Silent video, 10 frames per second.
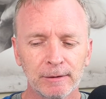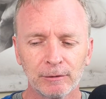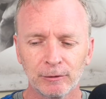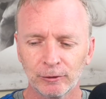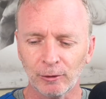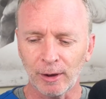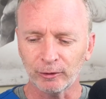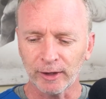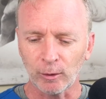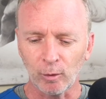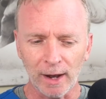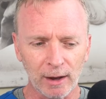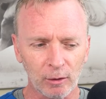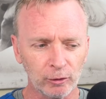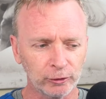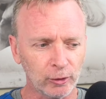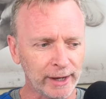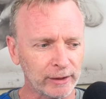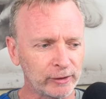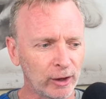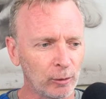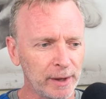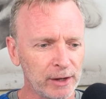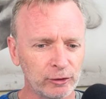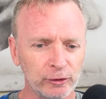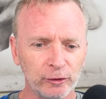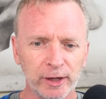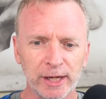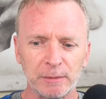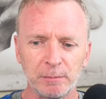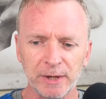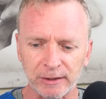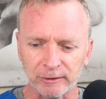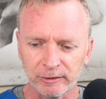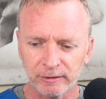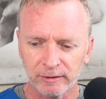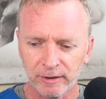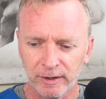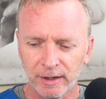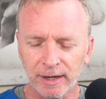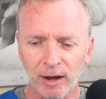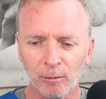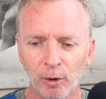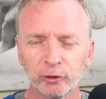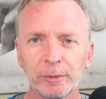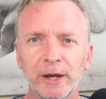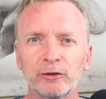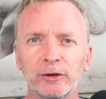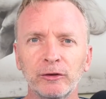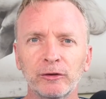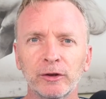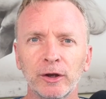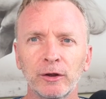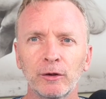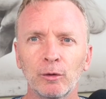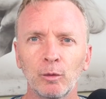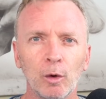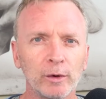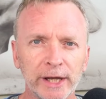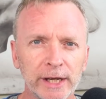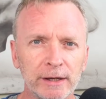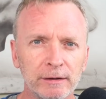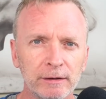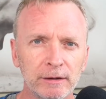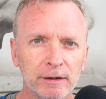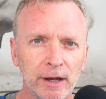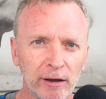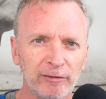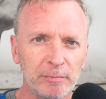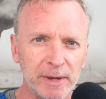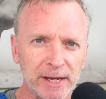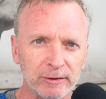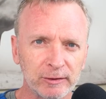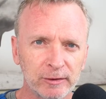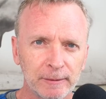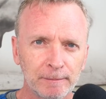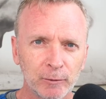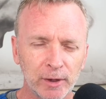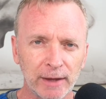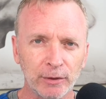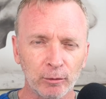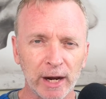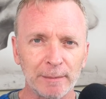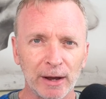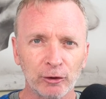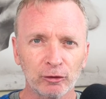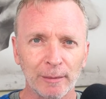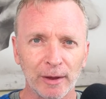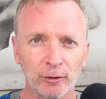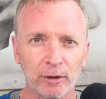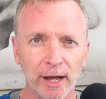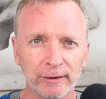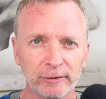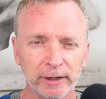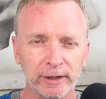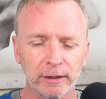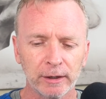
So I was like, wow, so I can tell patients to eat beets. Now, most patients won't eat enough beets to get the right amount of trimethylglycine.